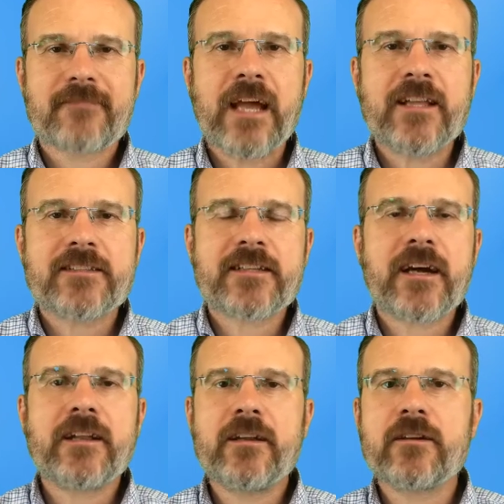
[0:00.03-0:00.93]
Hey, it's
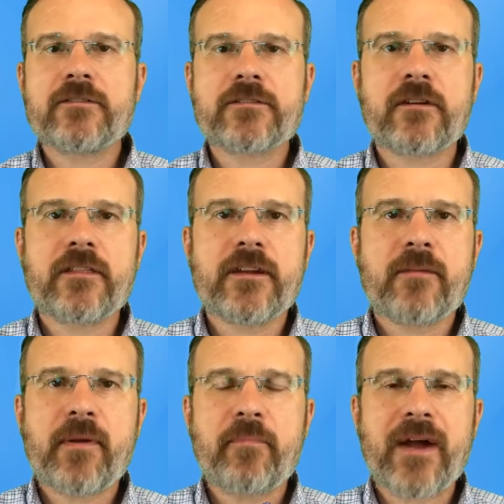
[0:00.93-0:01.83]
Scott here,
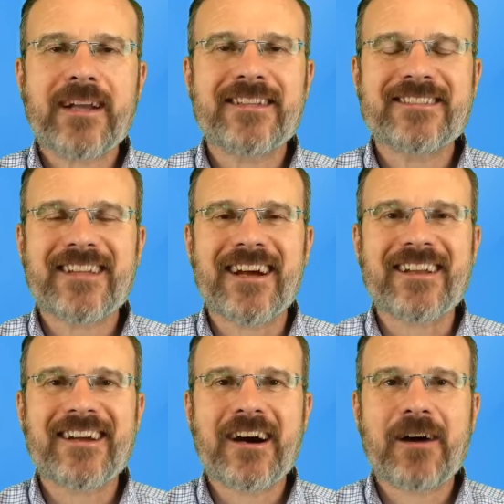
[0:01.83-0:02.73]

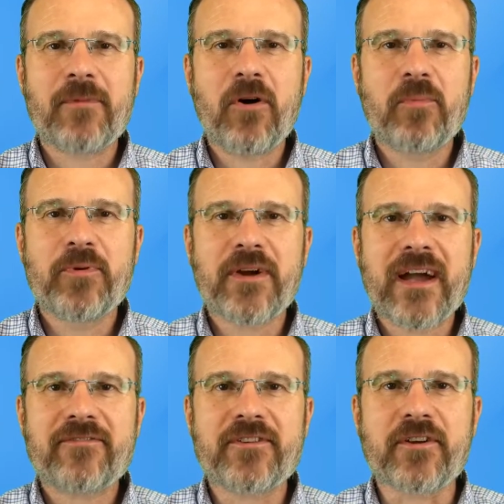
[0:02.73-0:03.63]
startatherapypractice.com. Hope you're
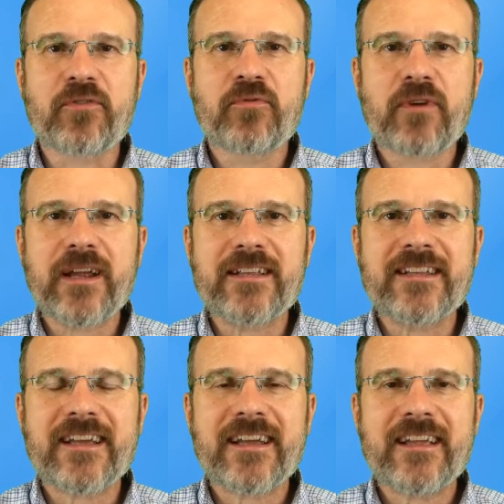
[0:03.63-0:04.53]
having a great
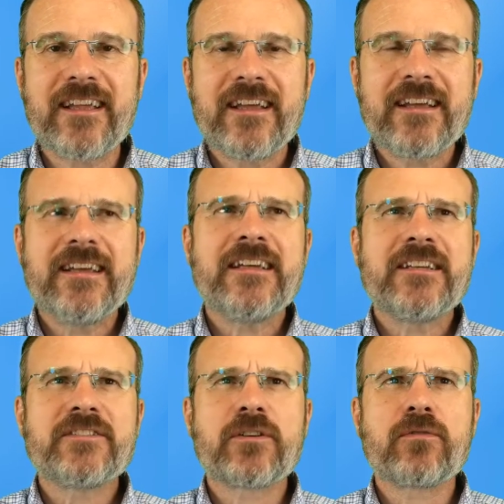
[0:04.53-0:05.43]
day.
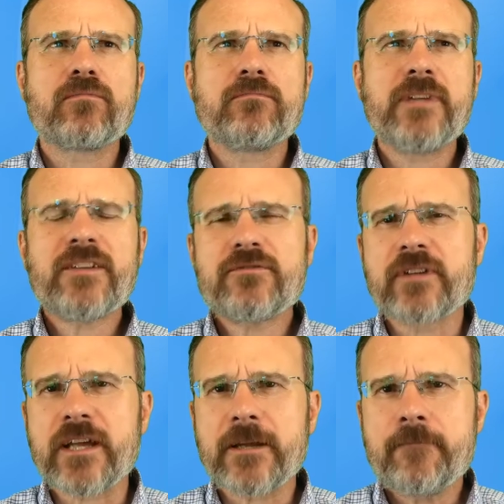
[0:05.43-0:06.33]
So
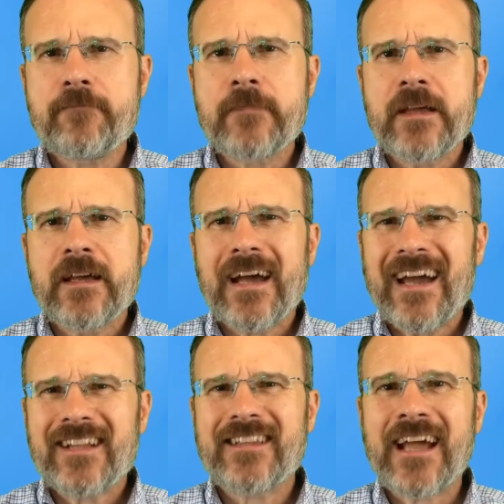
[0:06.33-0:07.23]
yesterday, I
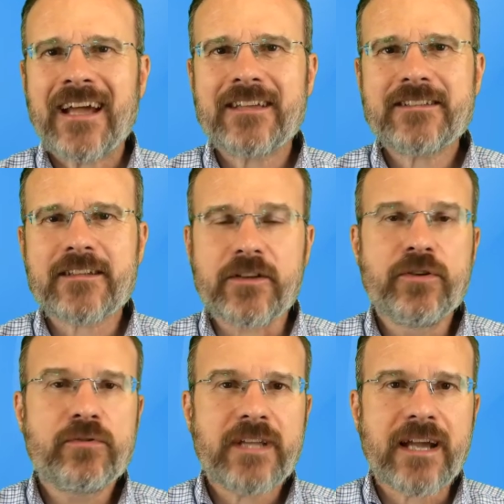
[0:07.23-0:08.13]
had a
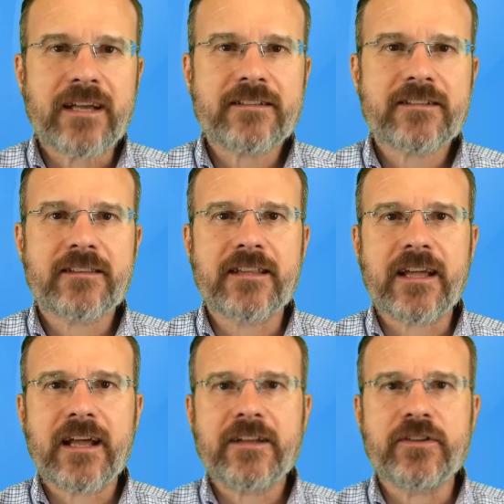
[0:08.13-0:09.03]
new task
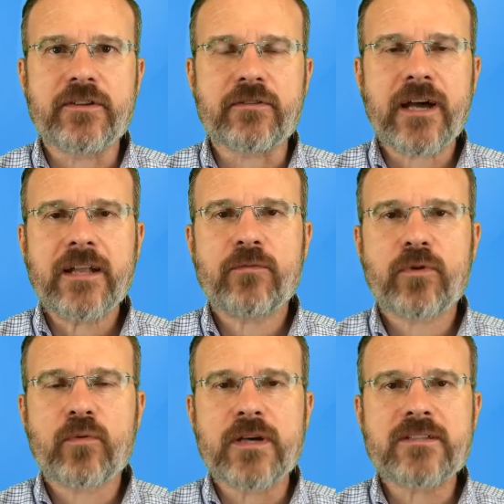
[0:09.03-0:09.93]
that I had to do. I had to
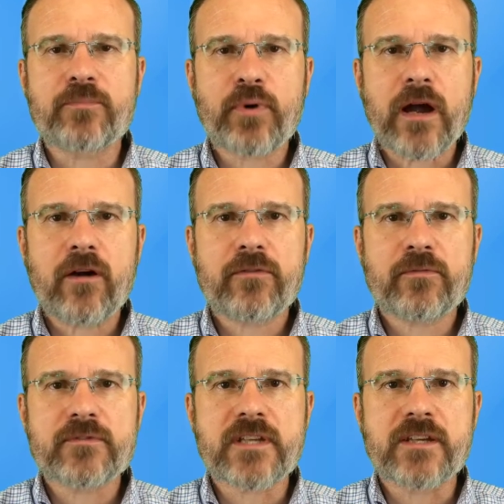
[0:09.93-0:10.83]
request a prior
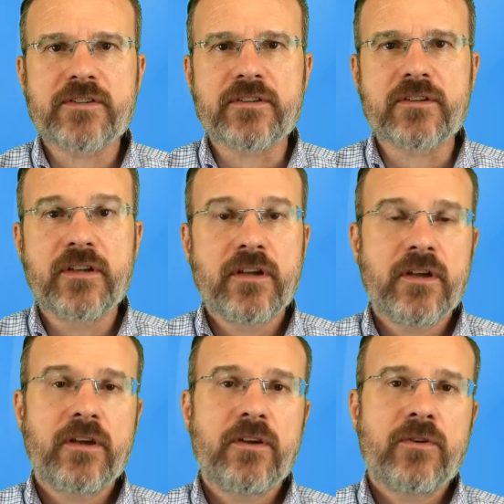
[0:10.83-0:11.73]
authorization
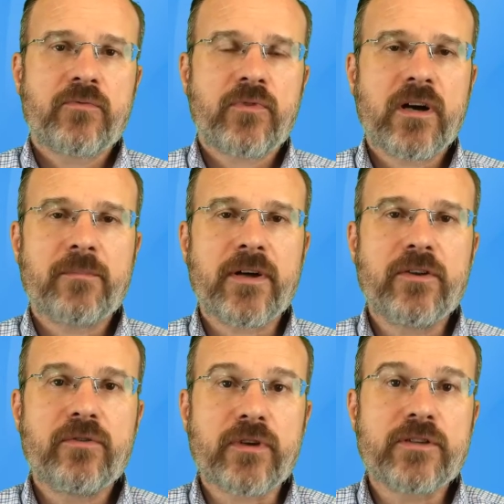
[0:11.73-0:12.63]
from a
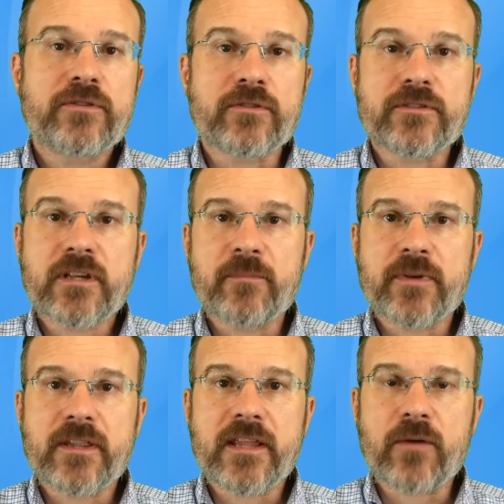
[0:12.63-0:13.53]
new insurance
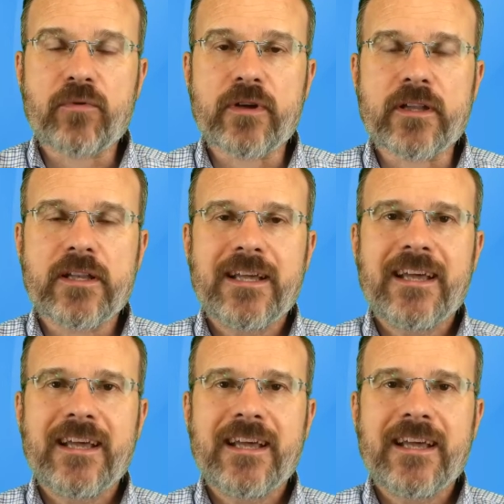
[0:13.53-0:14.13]
company that we're in.